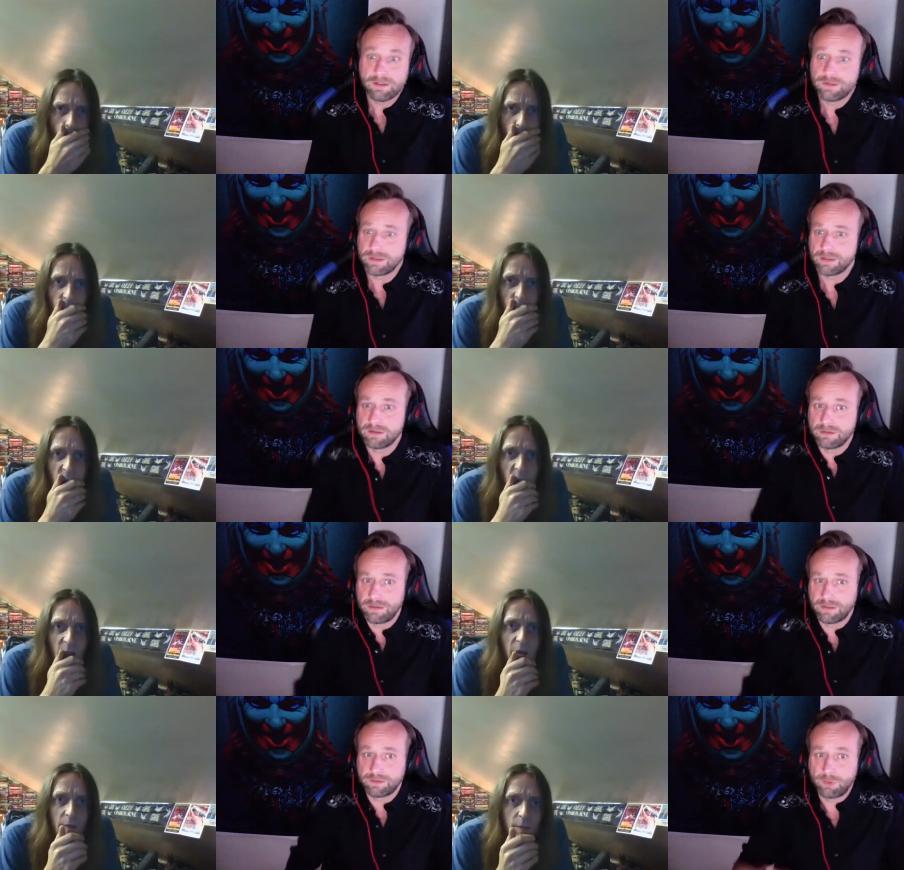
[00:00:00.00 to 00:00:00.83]
Speaker 1: to
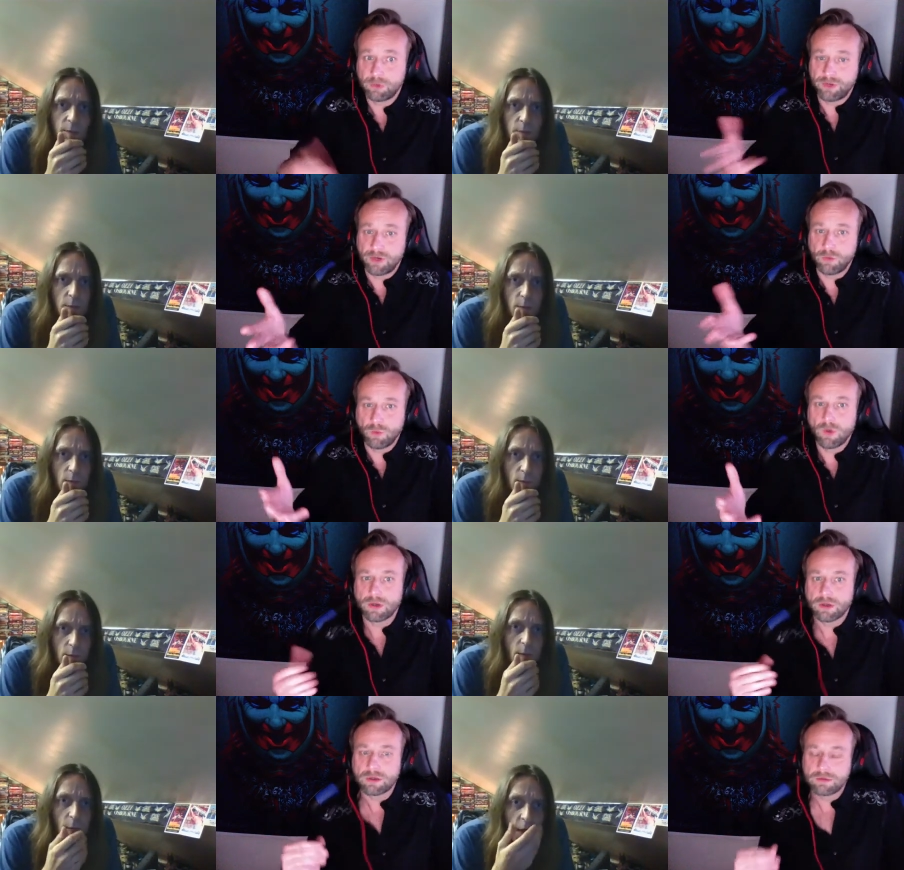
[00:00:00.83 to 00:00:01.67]
expose our
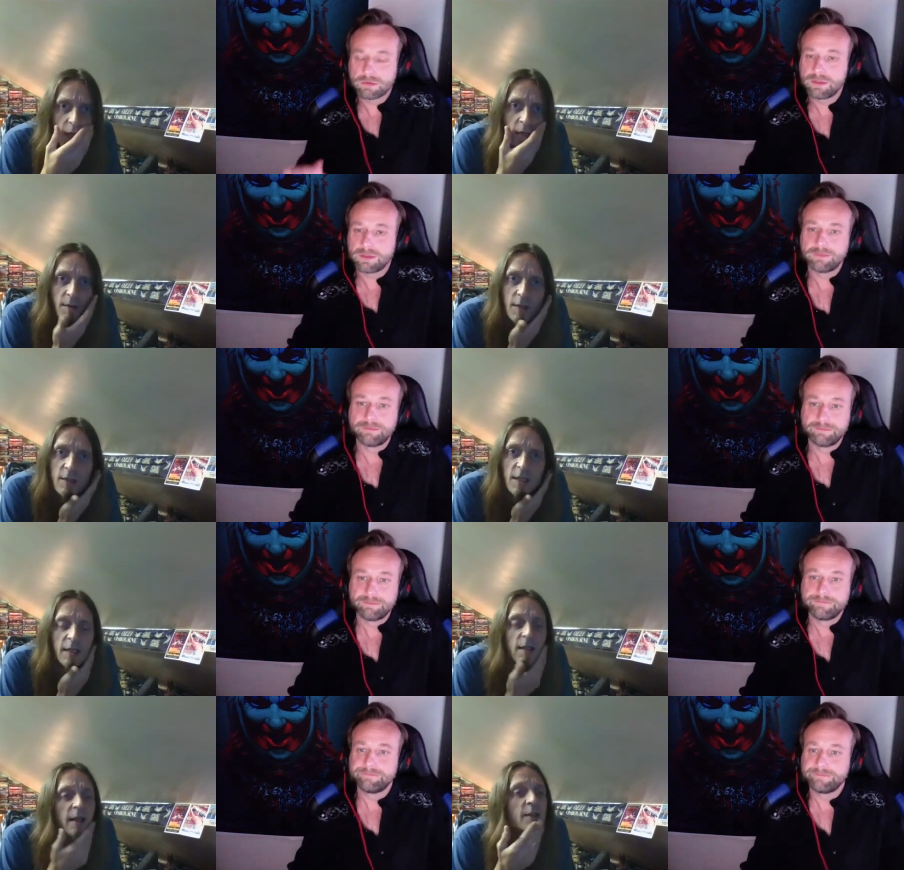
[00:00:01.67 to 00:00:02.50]
work.
Speaker 2: Yeah,
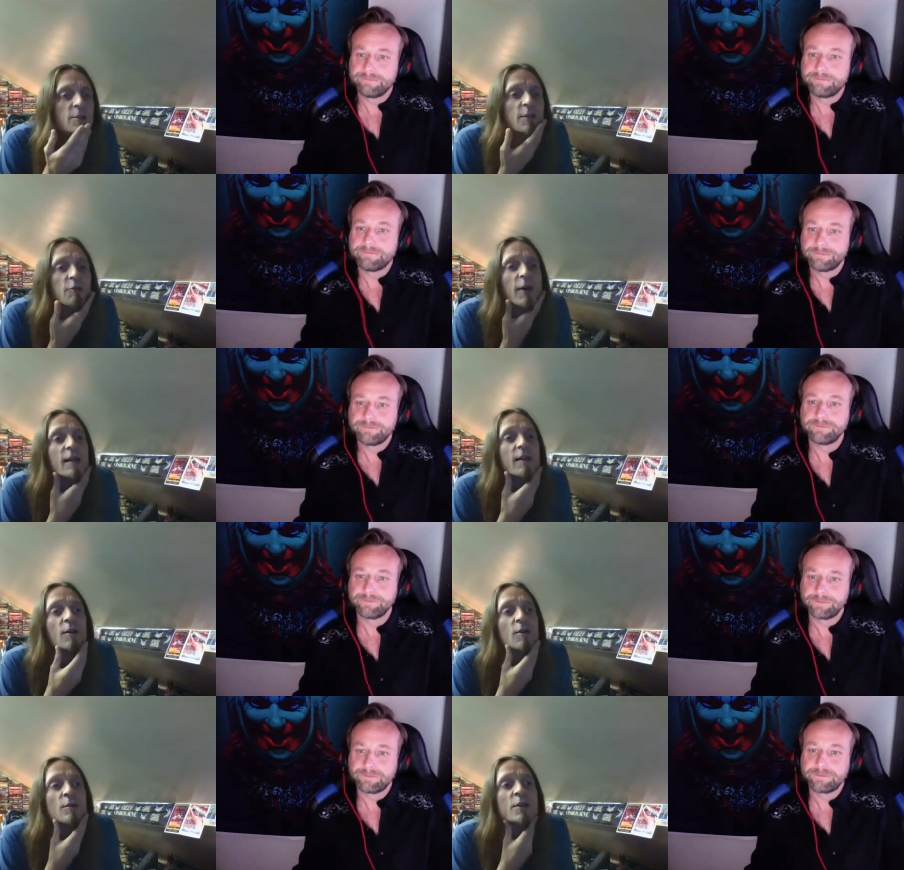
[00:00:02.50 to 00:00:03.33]
because like I used to
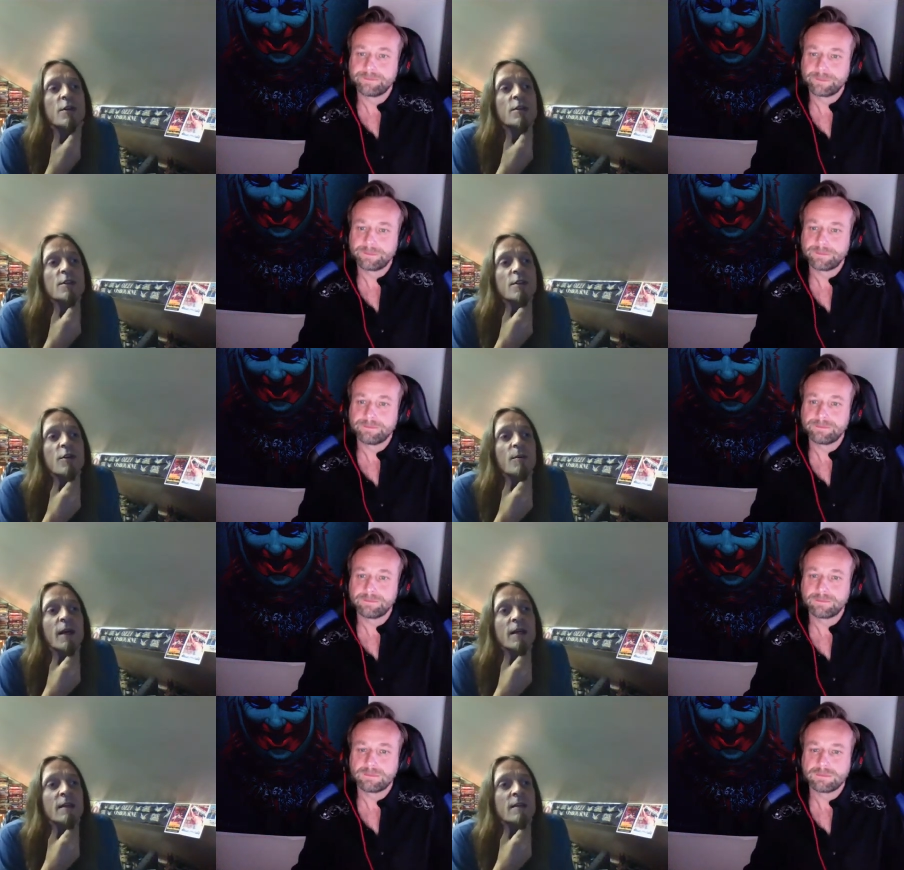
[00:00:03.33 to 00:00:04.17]
write those years
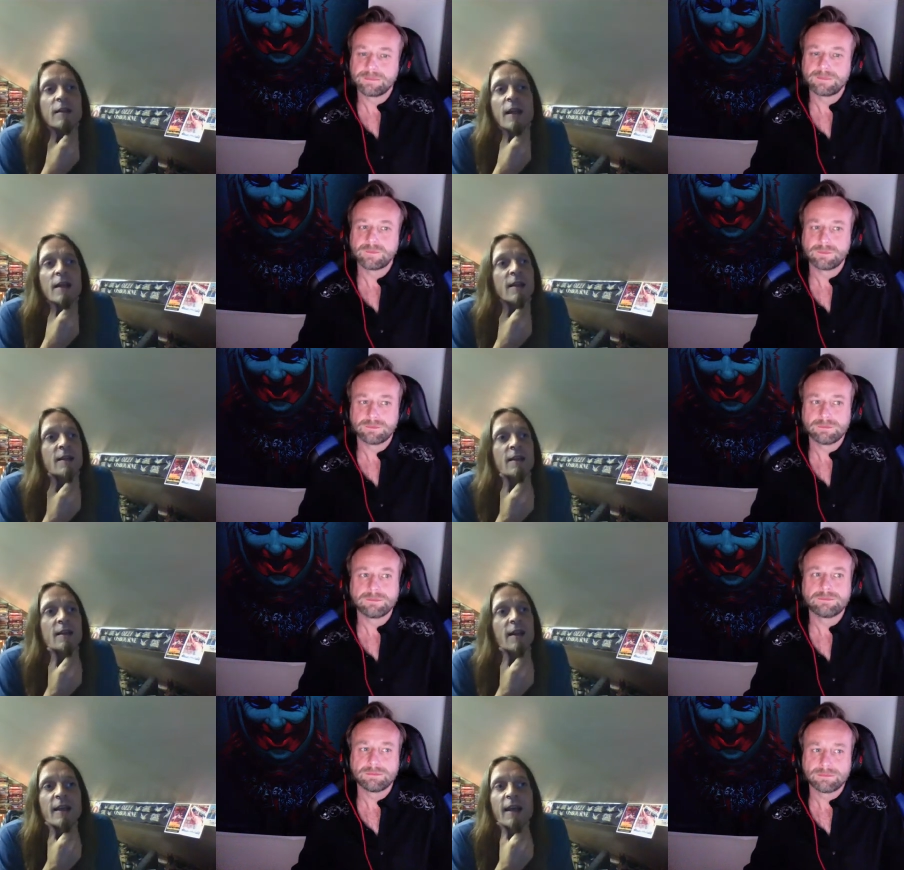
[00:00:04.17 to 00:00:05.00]
ago, man, and yeah, they
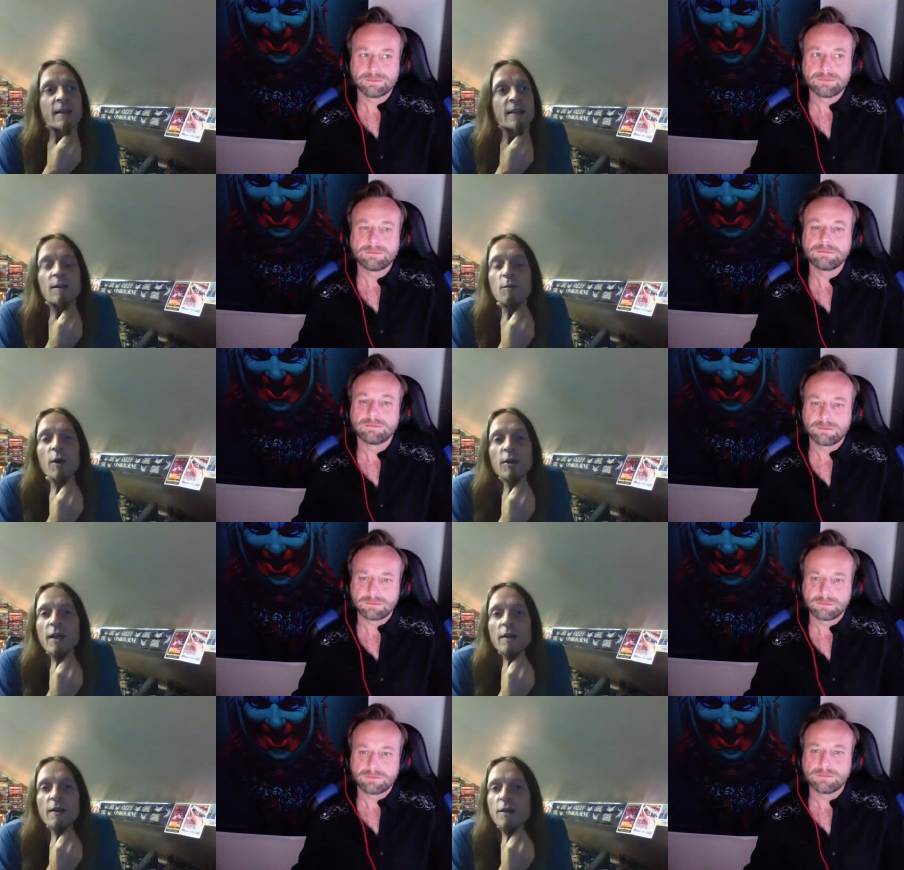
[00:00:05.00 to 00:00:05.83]
didn't again didn't
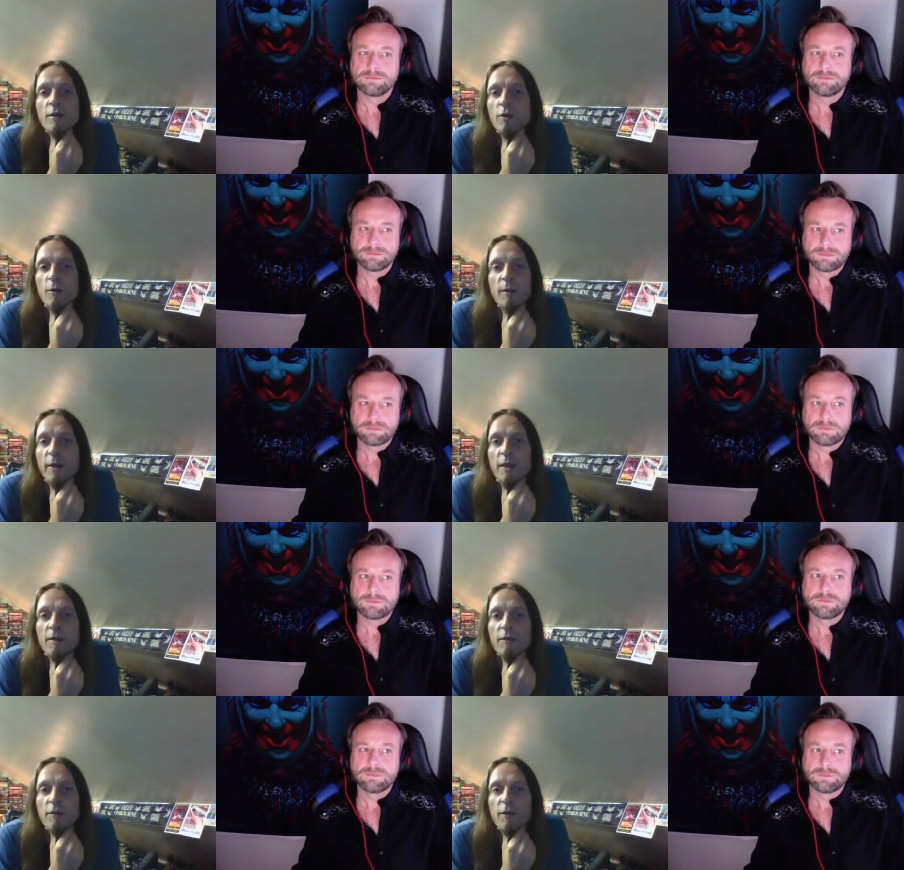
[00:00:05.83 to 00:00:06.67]
want nothing to do with
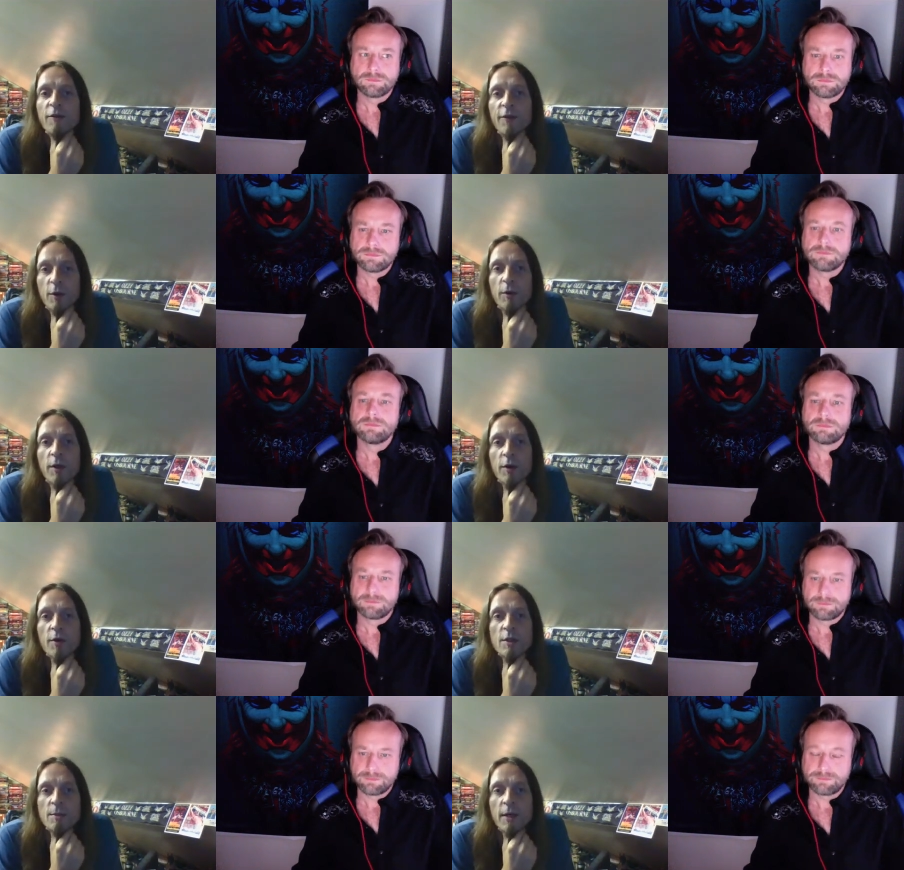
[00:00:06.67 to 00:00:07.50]
me for a few
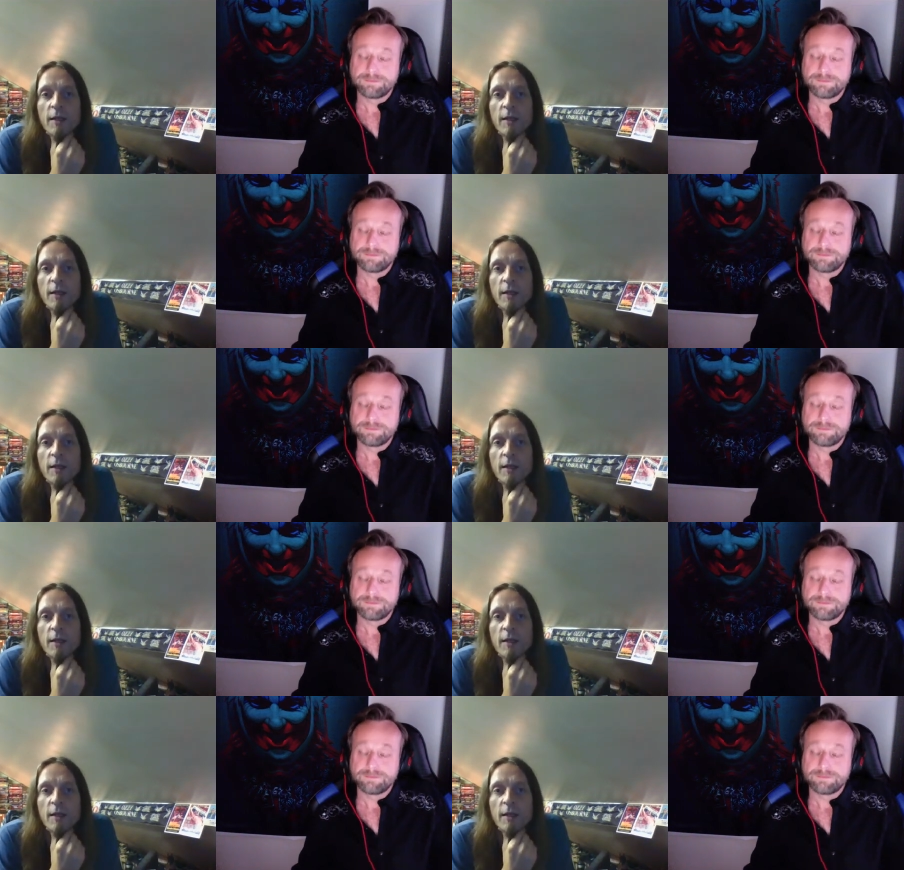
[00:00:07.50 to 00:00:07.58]
years,